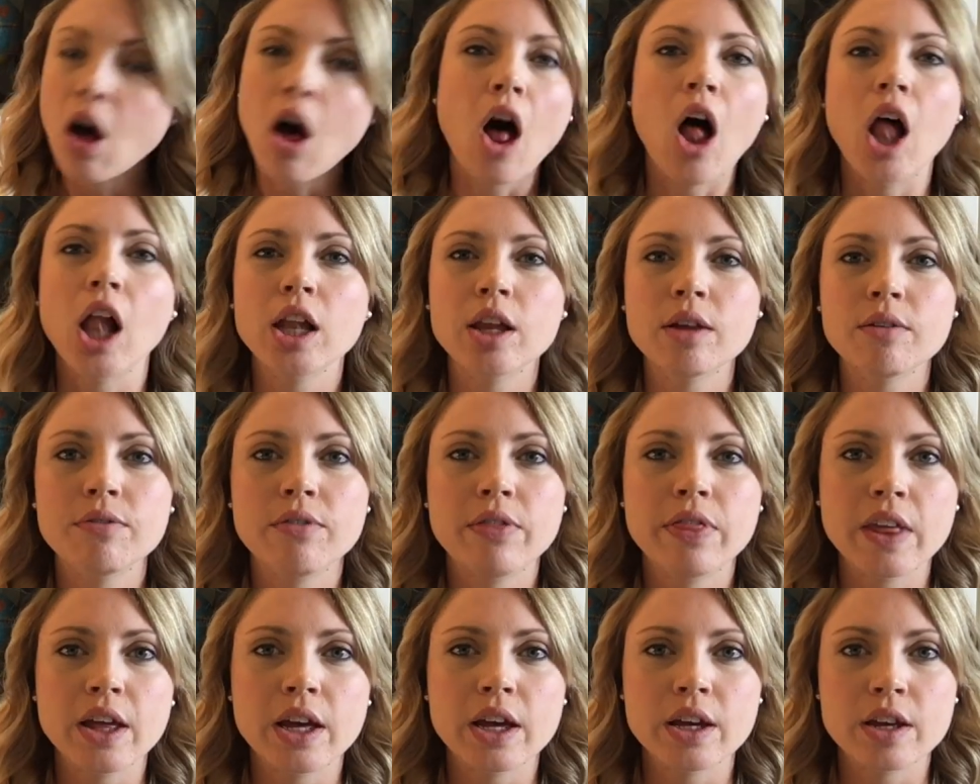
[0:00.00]
All
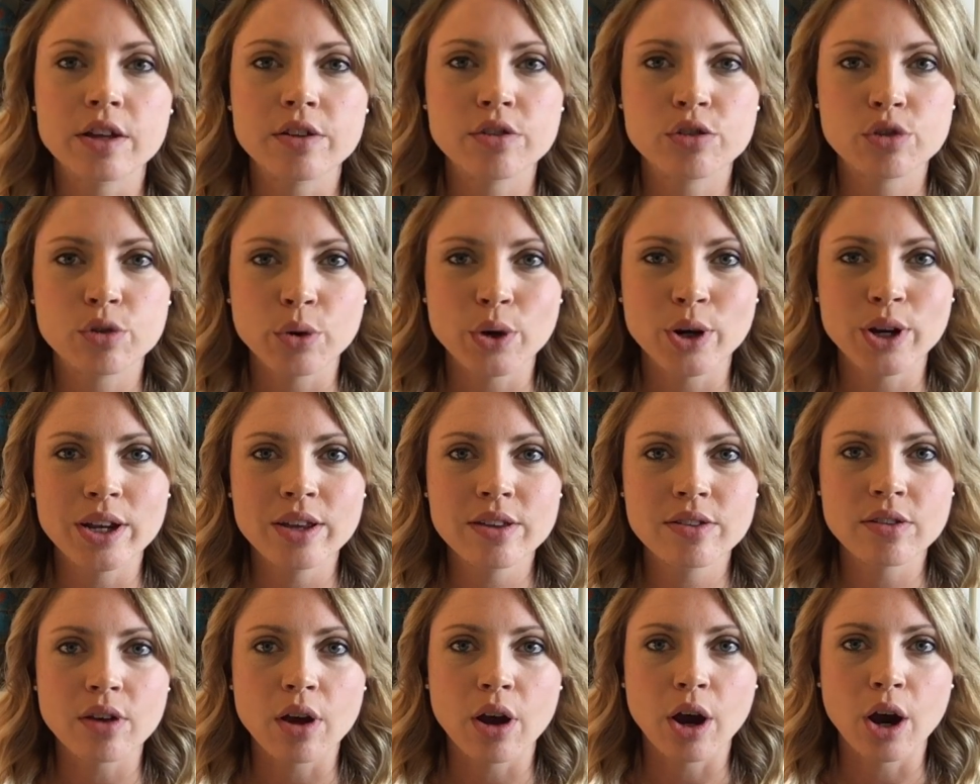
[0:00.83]
of the
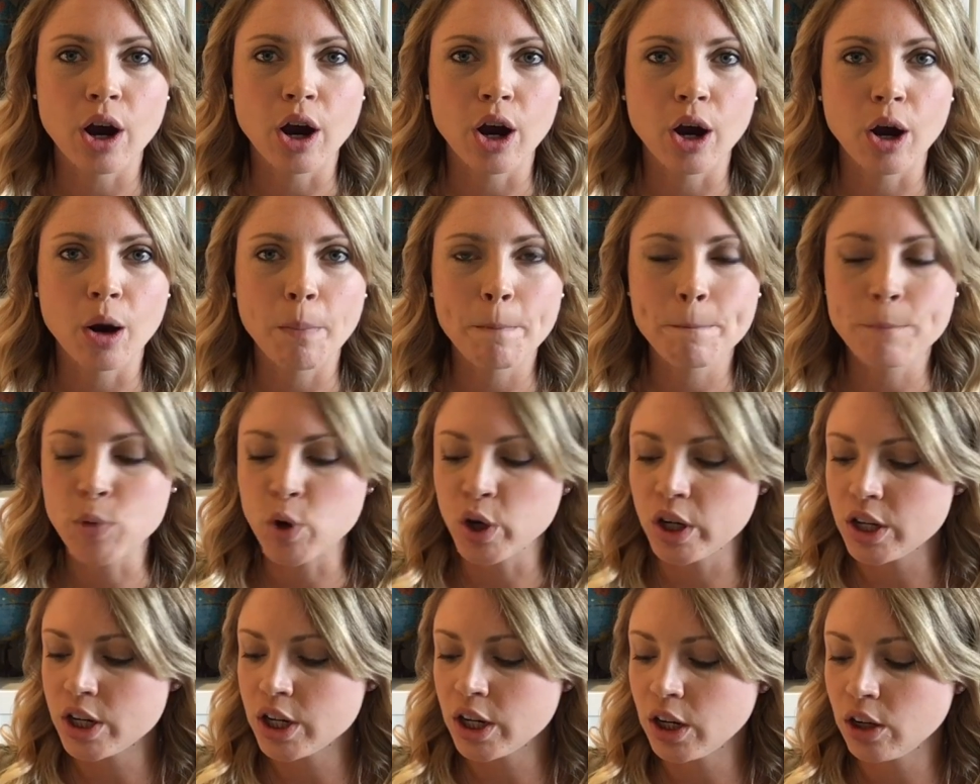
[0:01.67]
stories are
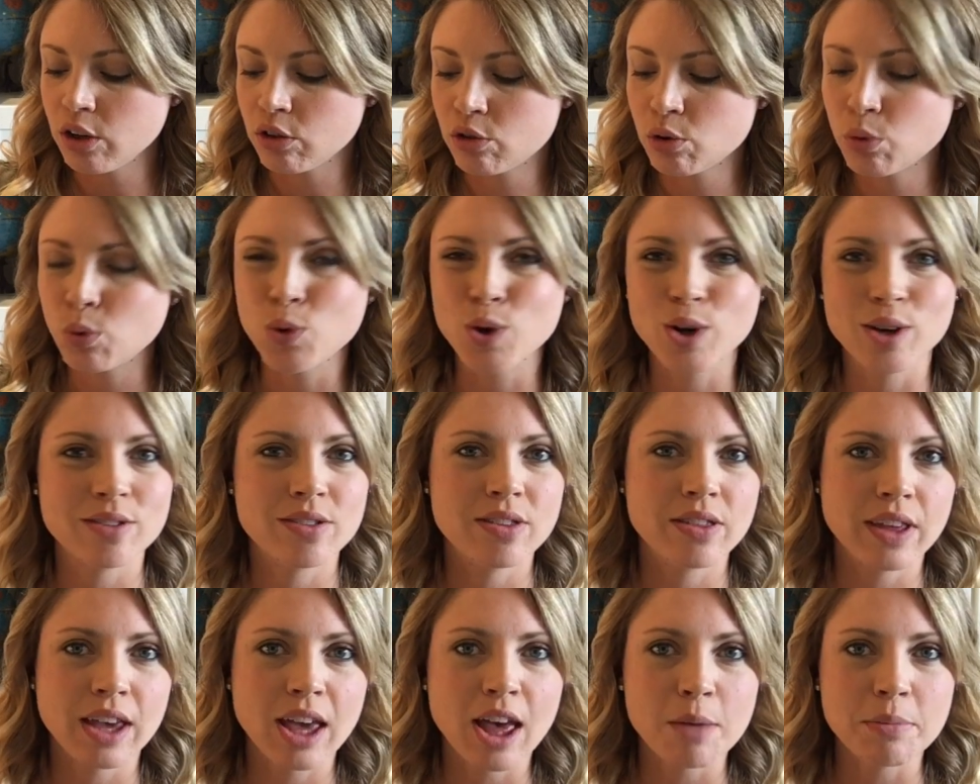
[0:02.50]
pointing towards
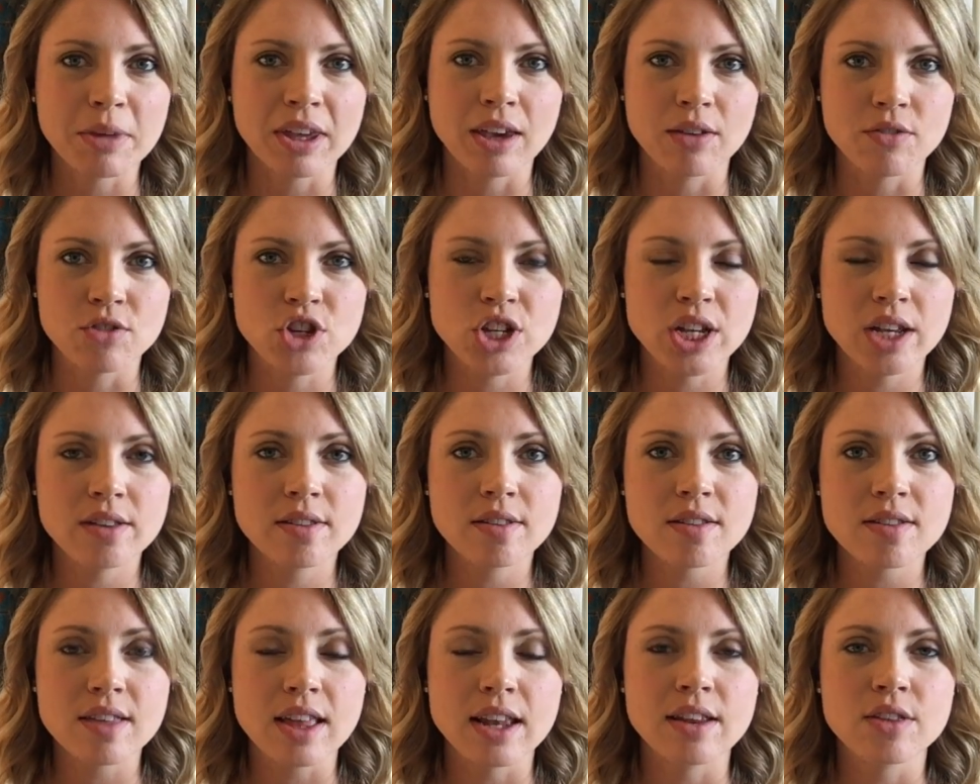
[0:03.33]
the coming of
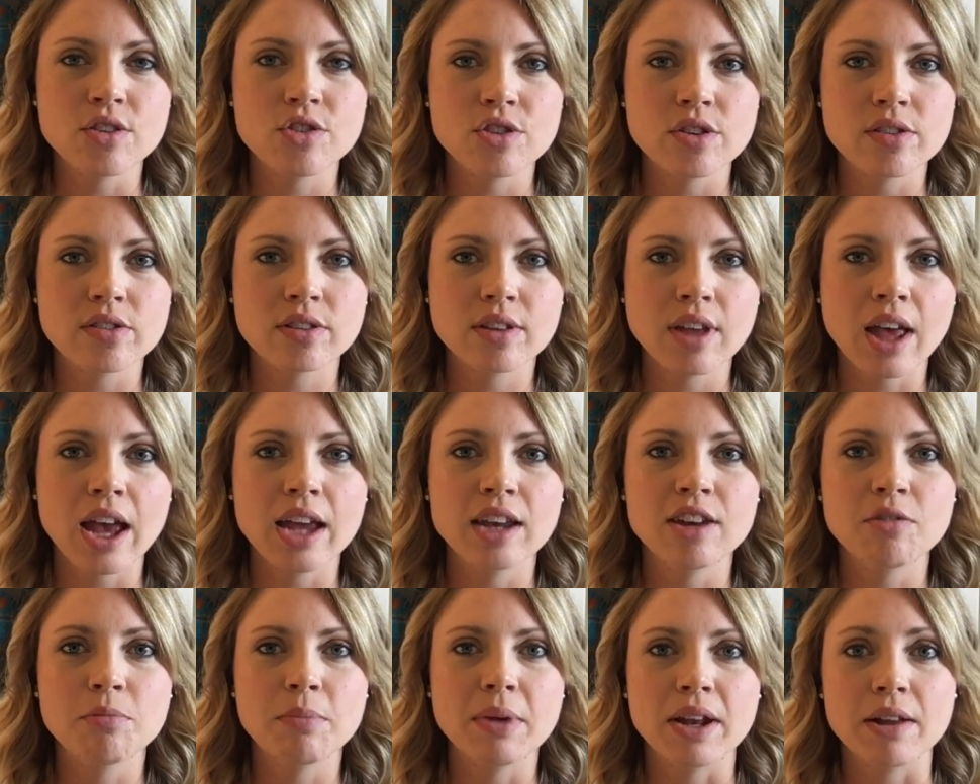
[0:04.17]
Jesus, and it's just
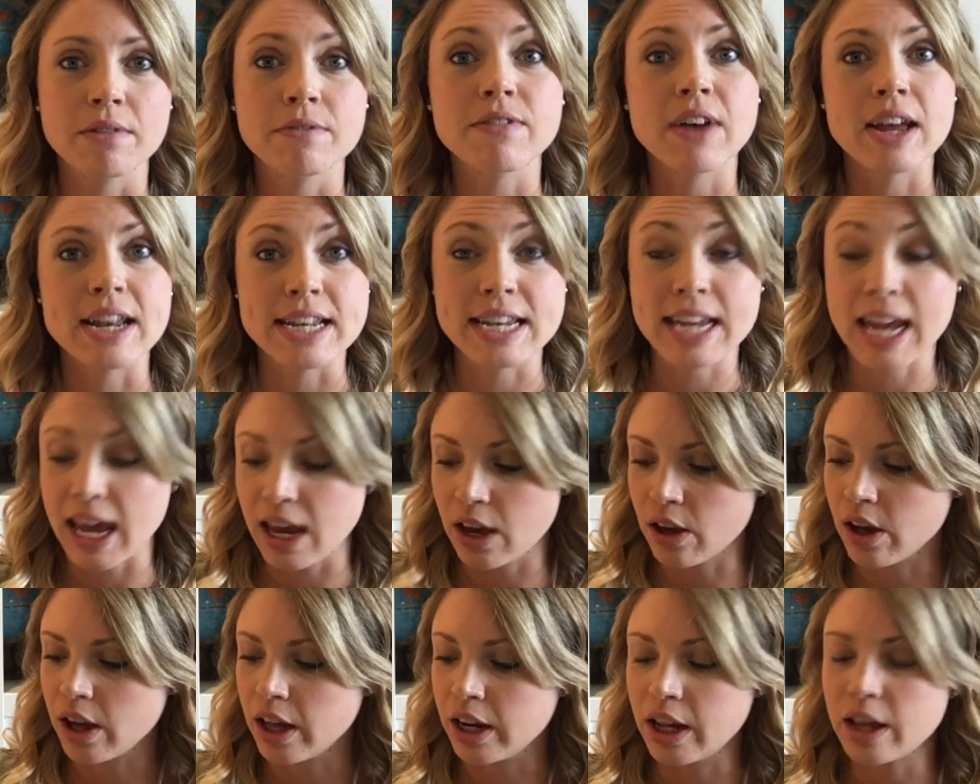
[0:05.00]
kind of been a fun
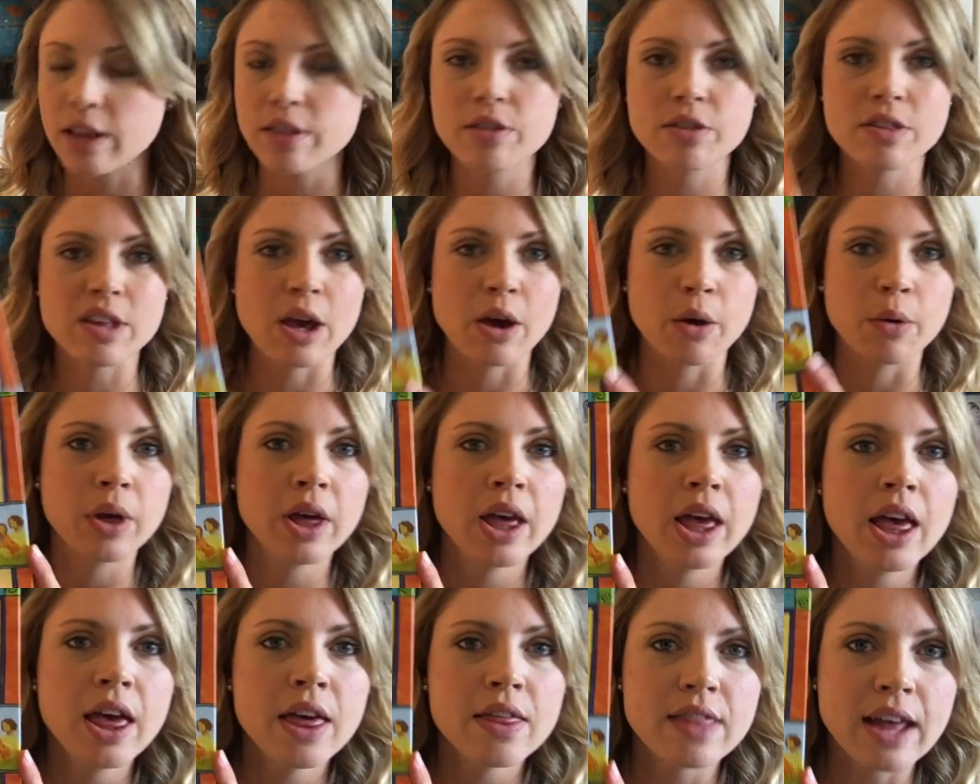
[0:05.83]
take on it. So
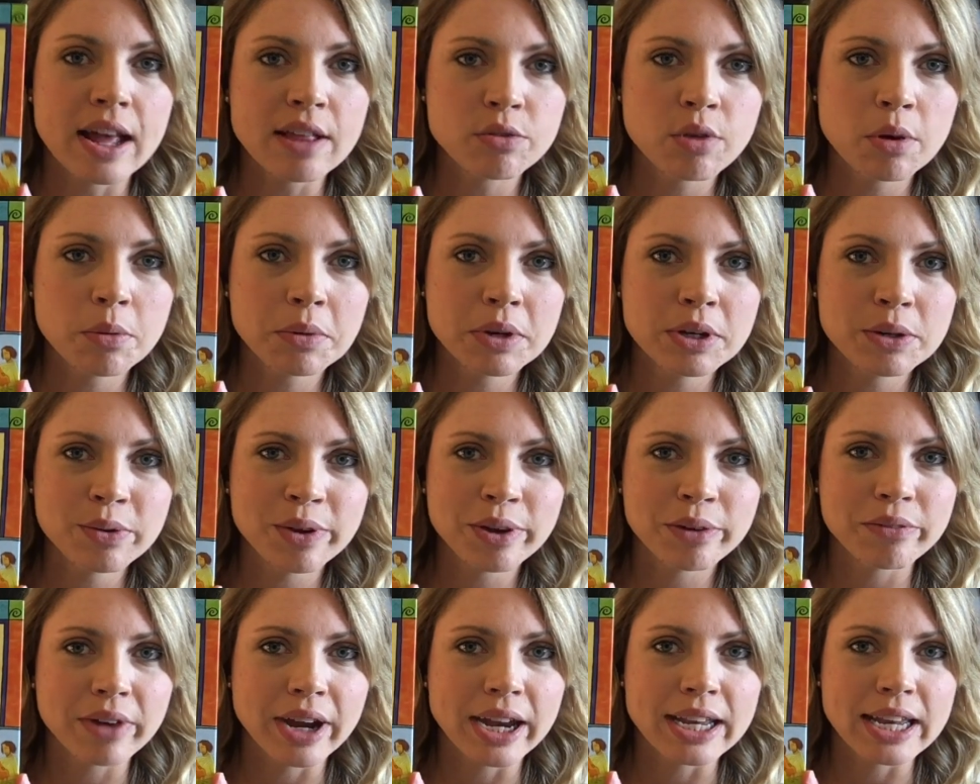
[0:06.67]
that's what we're
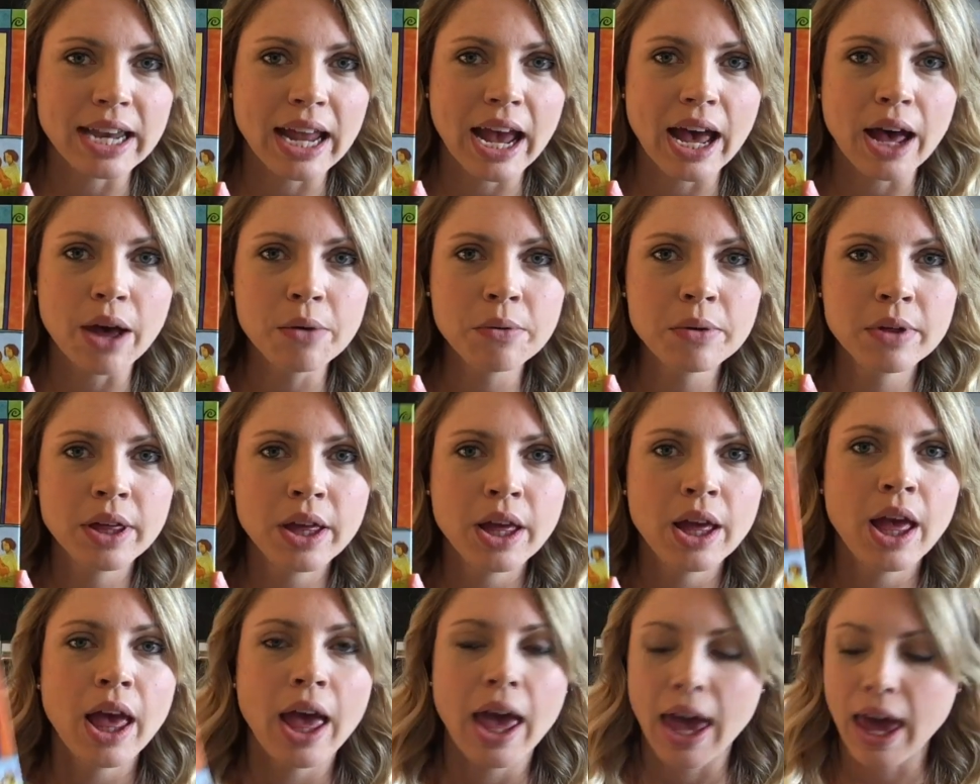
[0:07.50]
doing right now,
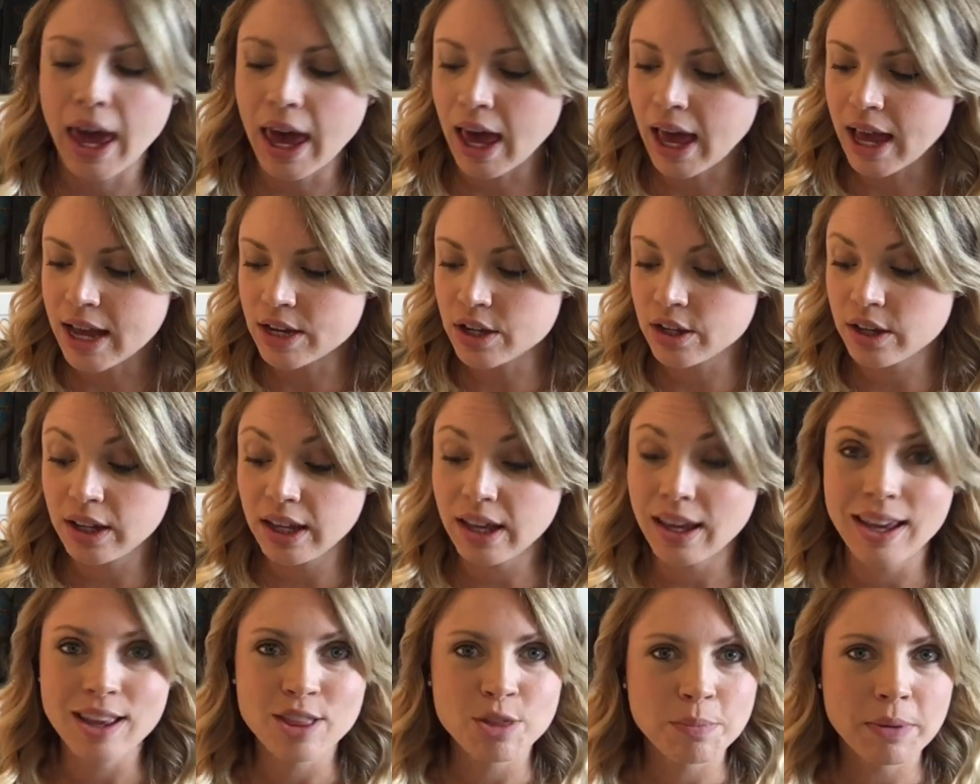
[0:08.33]
and
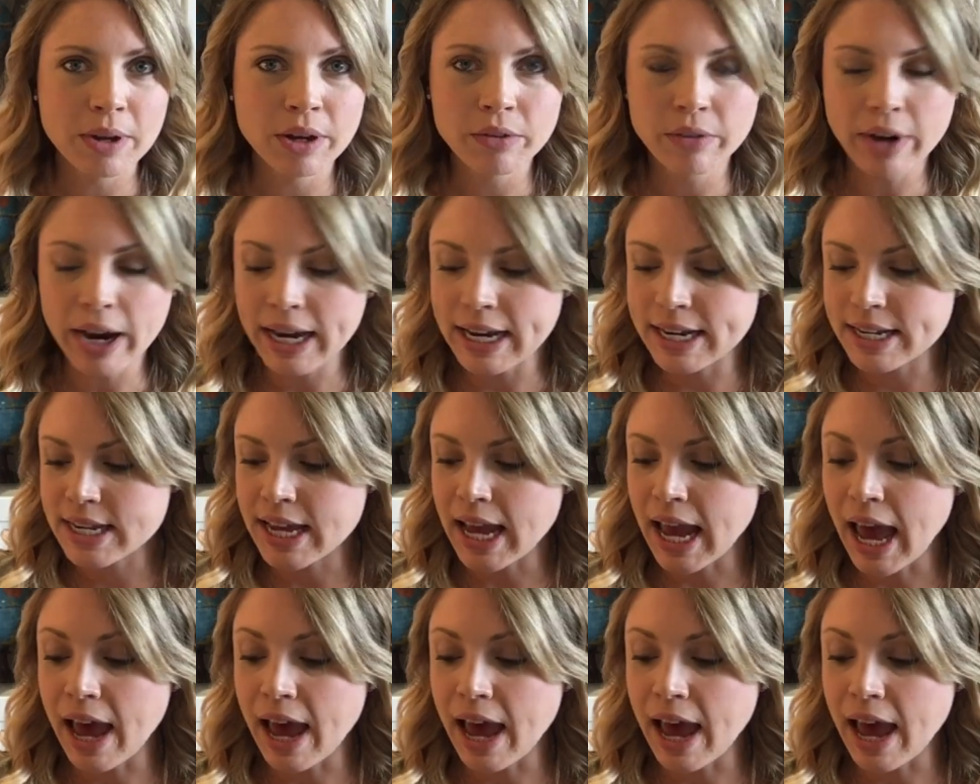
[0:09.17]
it's been great.